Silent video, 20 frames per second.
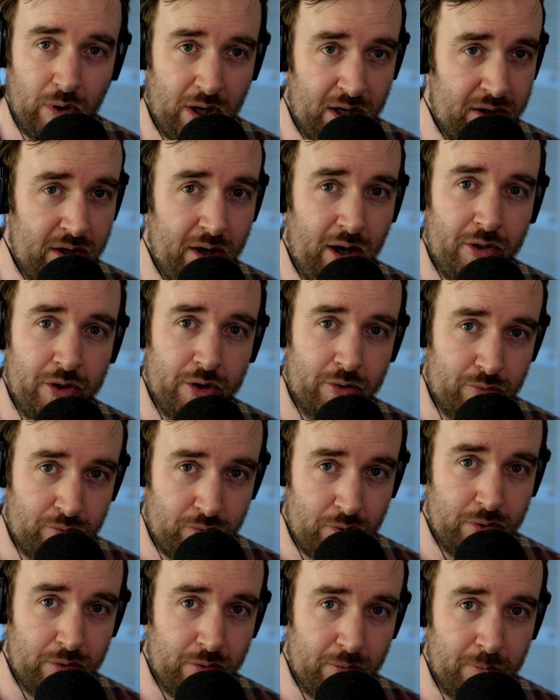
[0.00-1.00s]
another
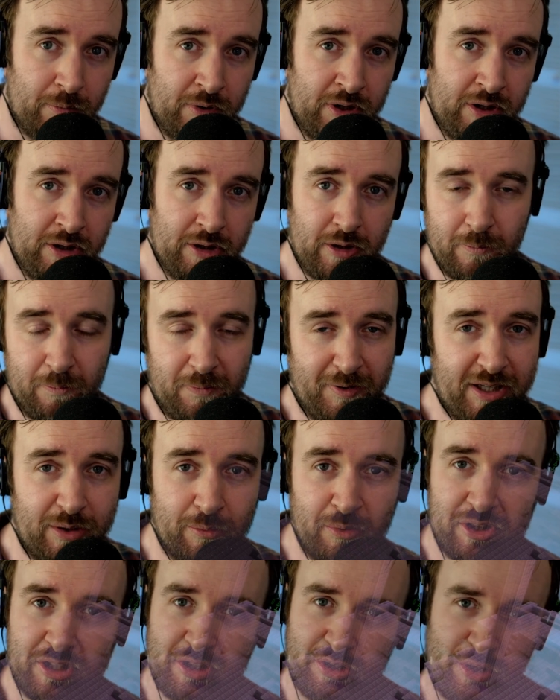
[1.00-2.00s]
room, complete
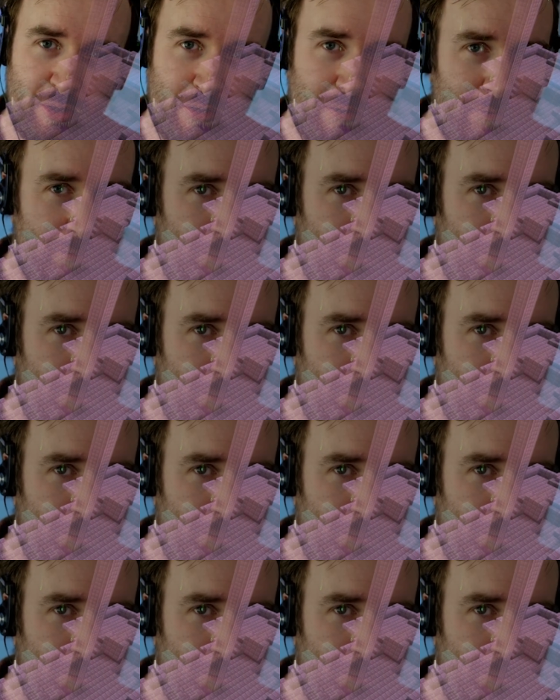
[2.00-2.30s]
with this sort of